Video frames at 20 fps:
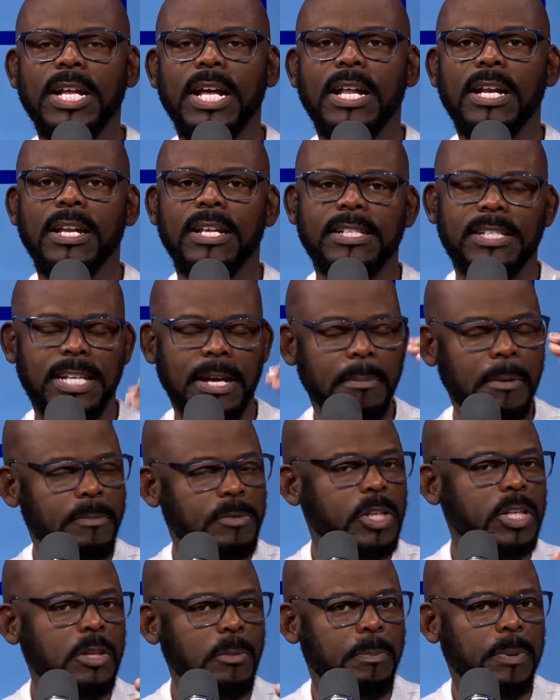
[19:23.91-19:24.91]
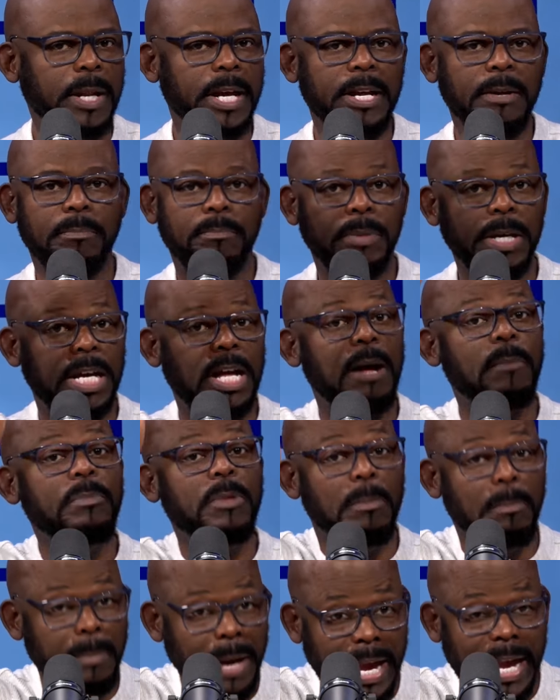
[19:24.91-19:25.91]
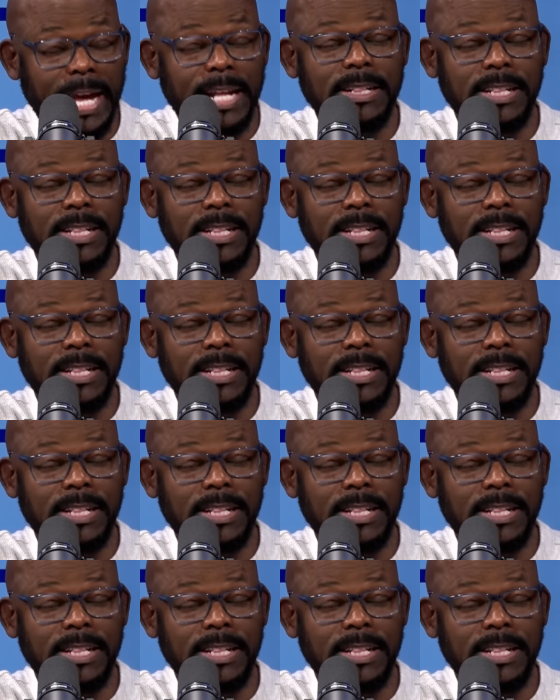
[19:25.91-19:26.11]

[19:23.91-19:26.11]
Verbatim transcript: let's step up to the plate, become the man